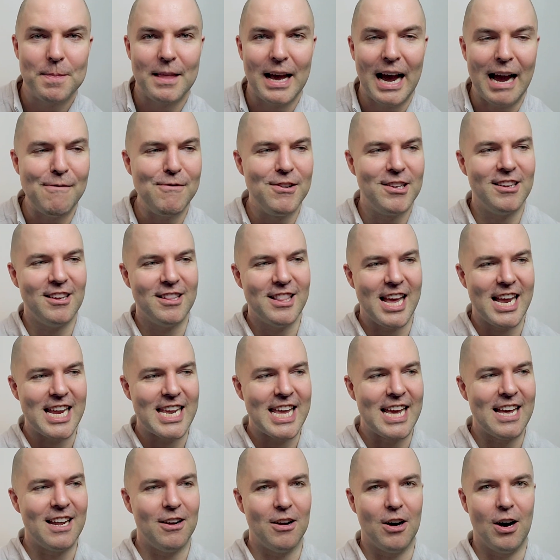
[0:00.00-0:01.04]
I haven't done that
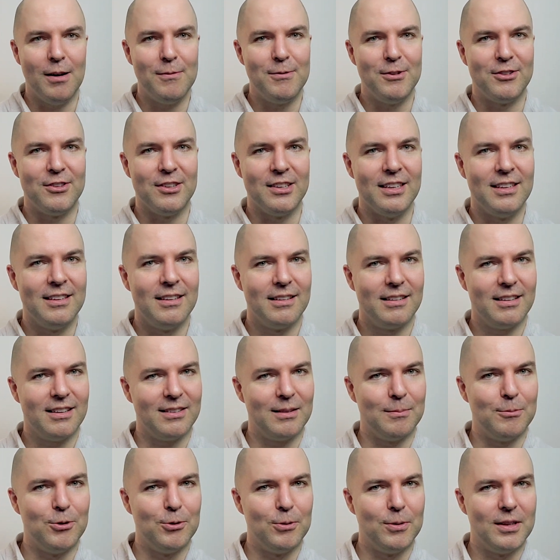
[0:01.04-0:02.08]
yet, obviously, because
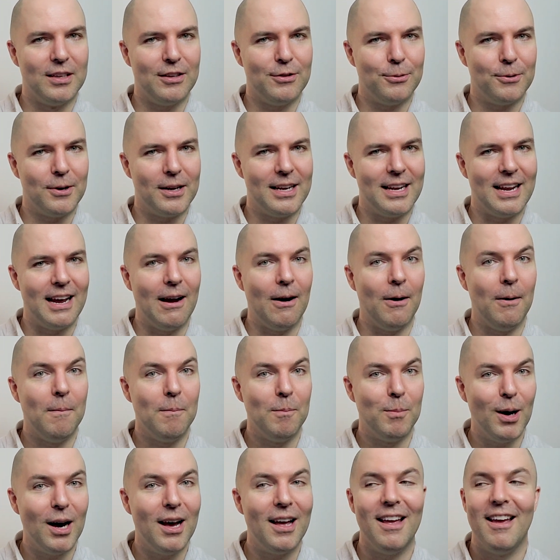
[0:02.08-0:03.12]
I'm doing this right now.
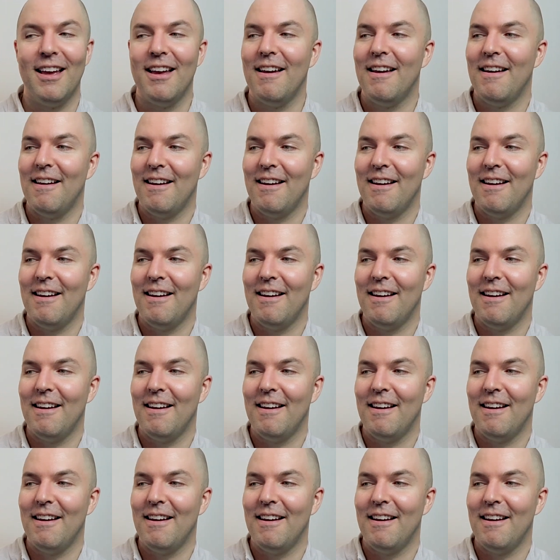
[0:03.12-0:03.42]
But